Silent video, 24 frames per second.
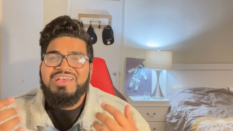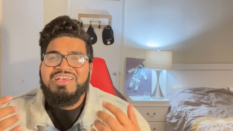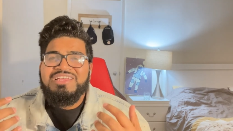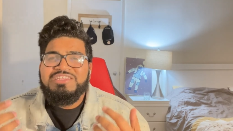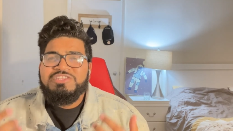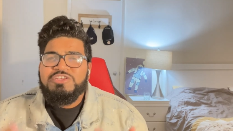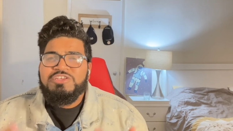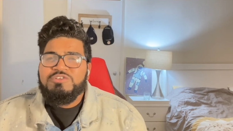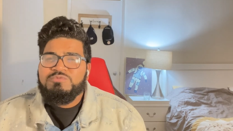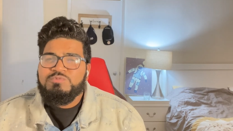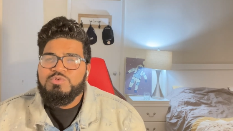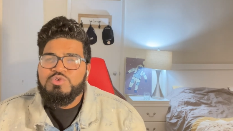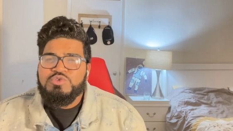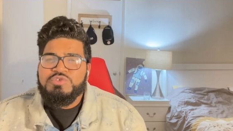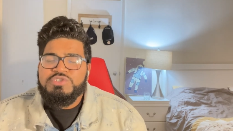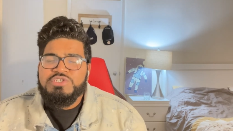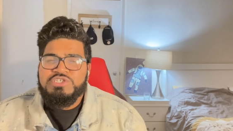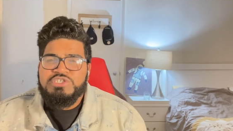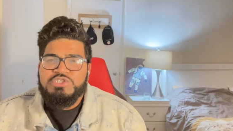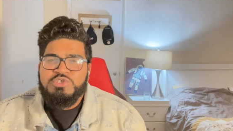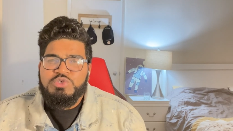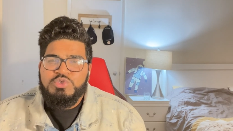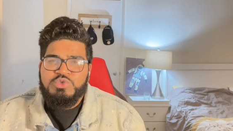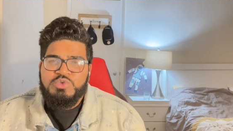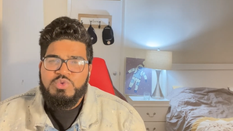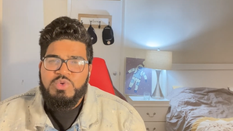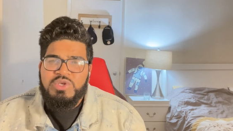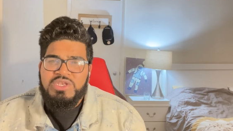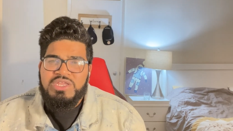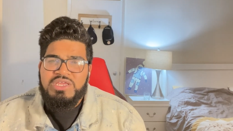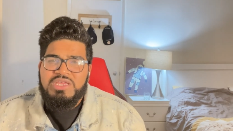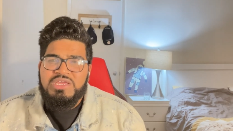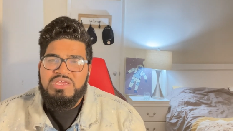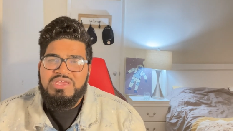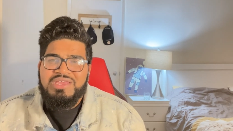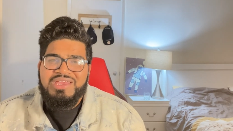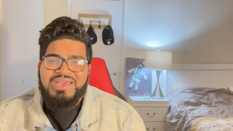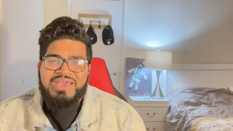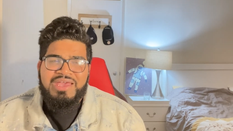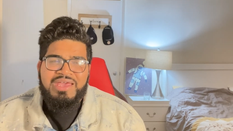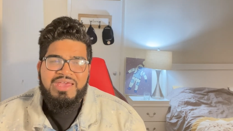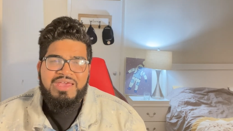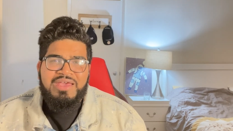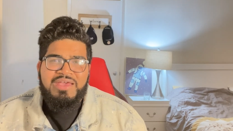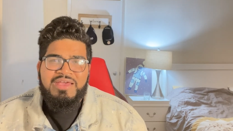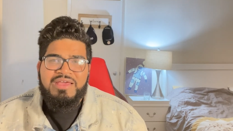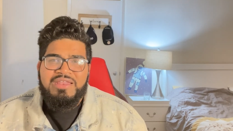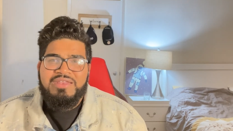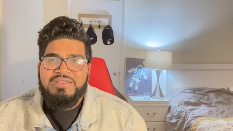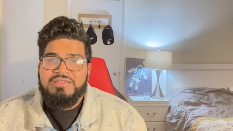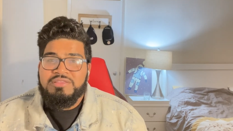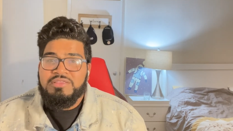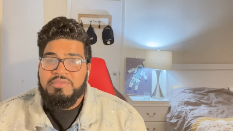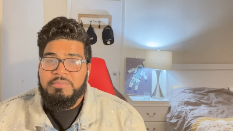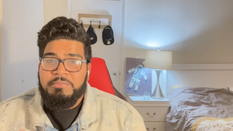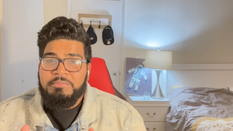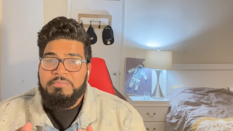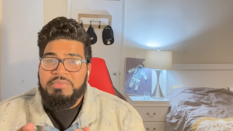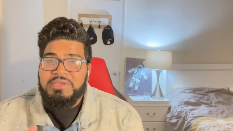Their music is unique and the